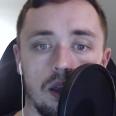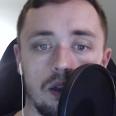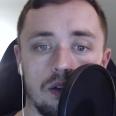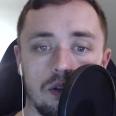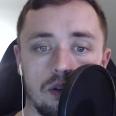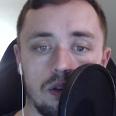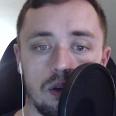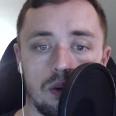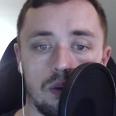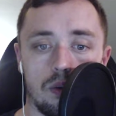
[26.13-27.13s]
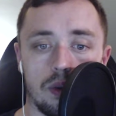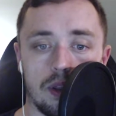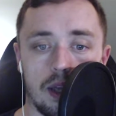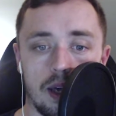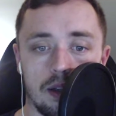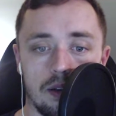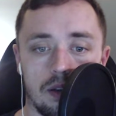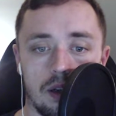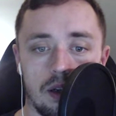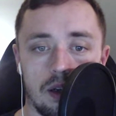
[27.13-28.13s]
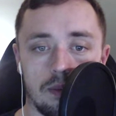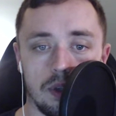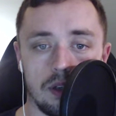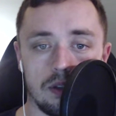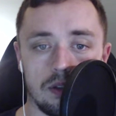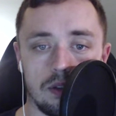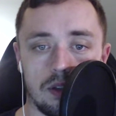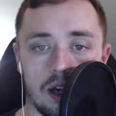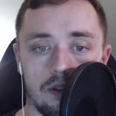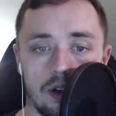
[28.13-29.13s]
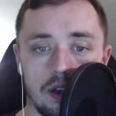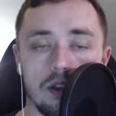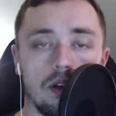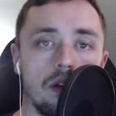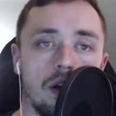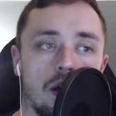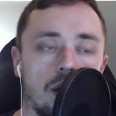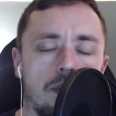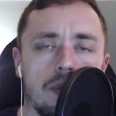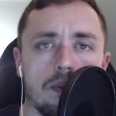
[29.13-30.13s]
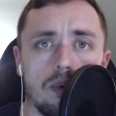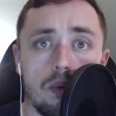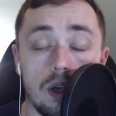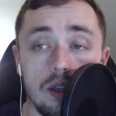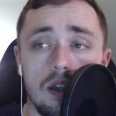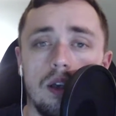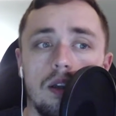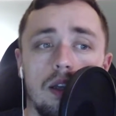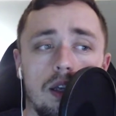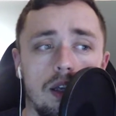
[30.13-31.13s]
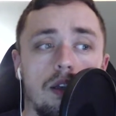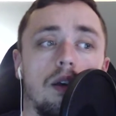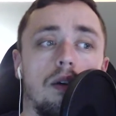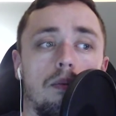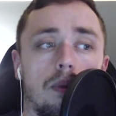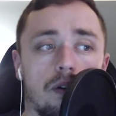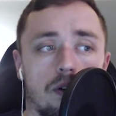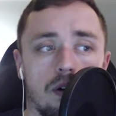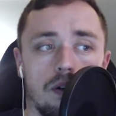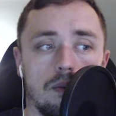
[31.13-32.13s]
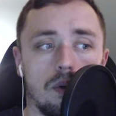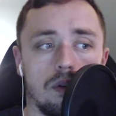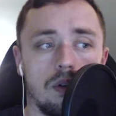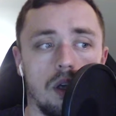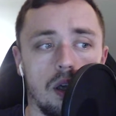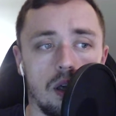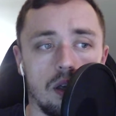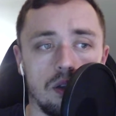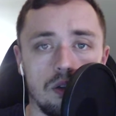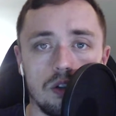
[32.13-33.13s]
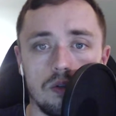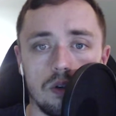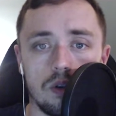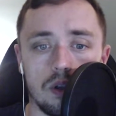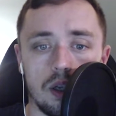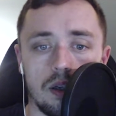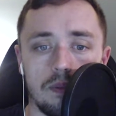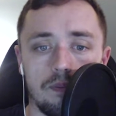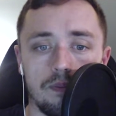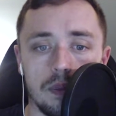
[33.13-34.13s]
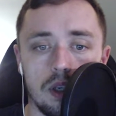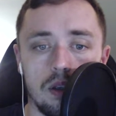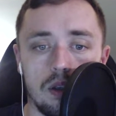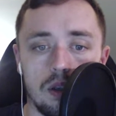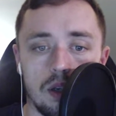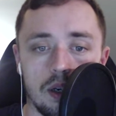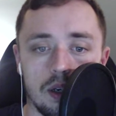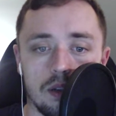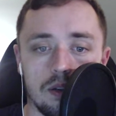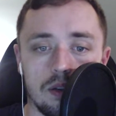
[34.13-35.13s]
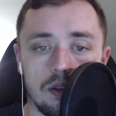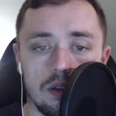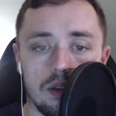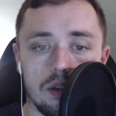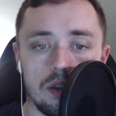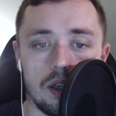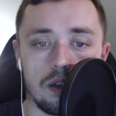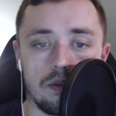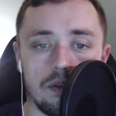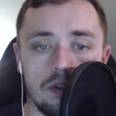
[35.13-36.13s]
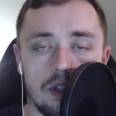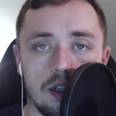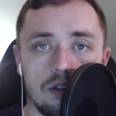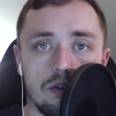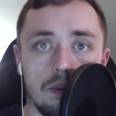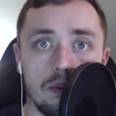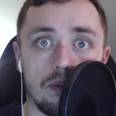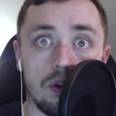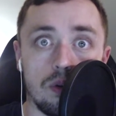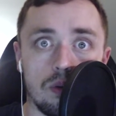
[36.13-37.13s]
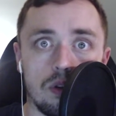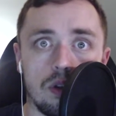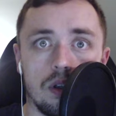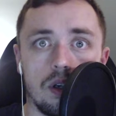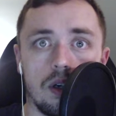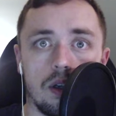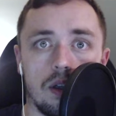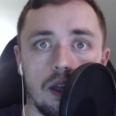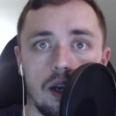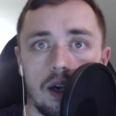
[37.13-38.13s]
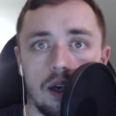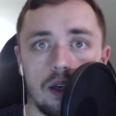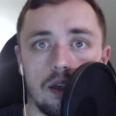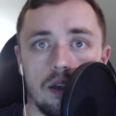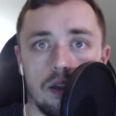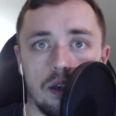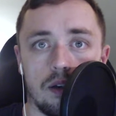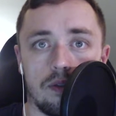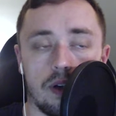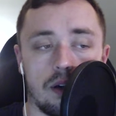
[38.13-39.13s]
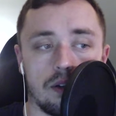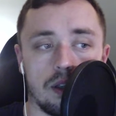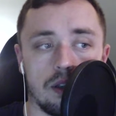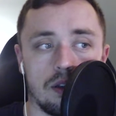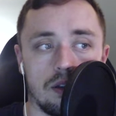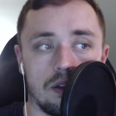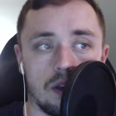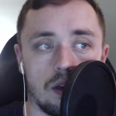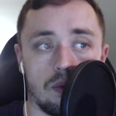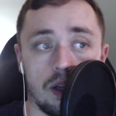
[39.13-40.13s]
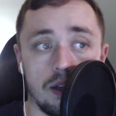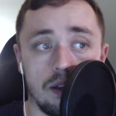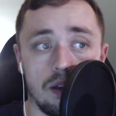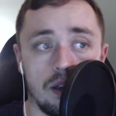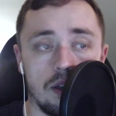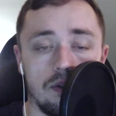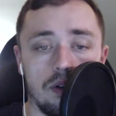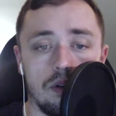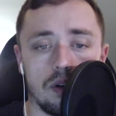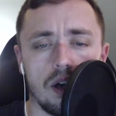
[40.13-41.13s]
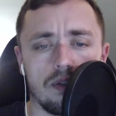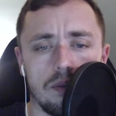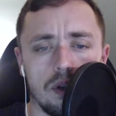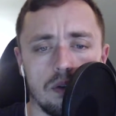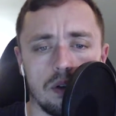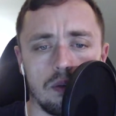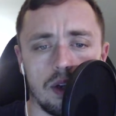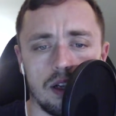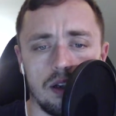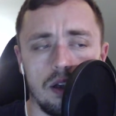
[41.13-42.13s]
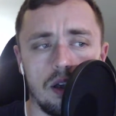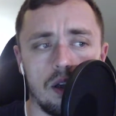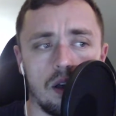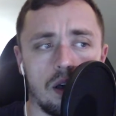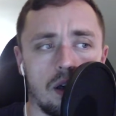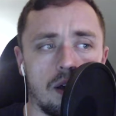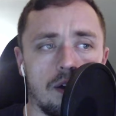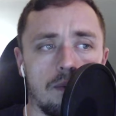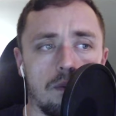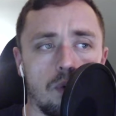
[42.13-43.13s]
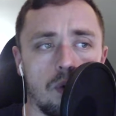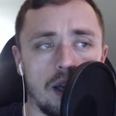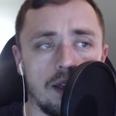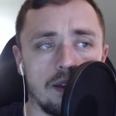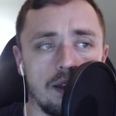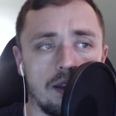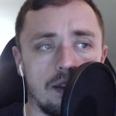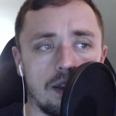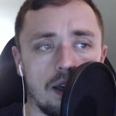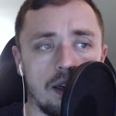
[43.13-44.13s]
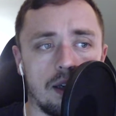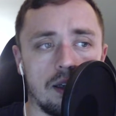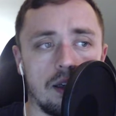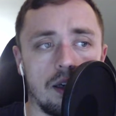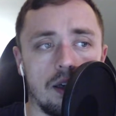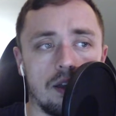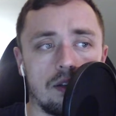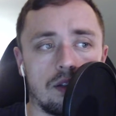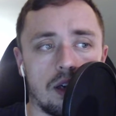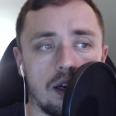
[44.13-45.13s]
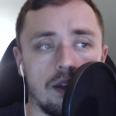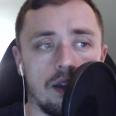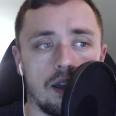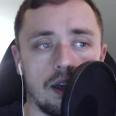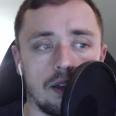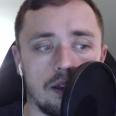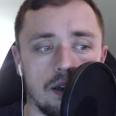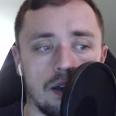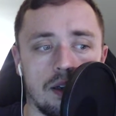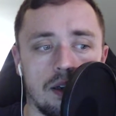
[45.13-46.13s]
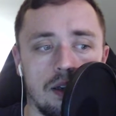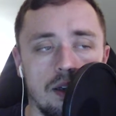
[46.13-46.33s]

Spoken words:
So with that, I'm going to just dive right in. Number one, by far the most useful, kind of steady stream of news that I have found is Reddit. If you are not familiar with Reddit, Reddit is a site that,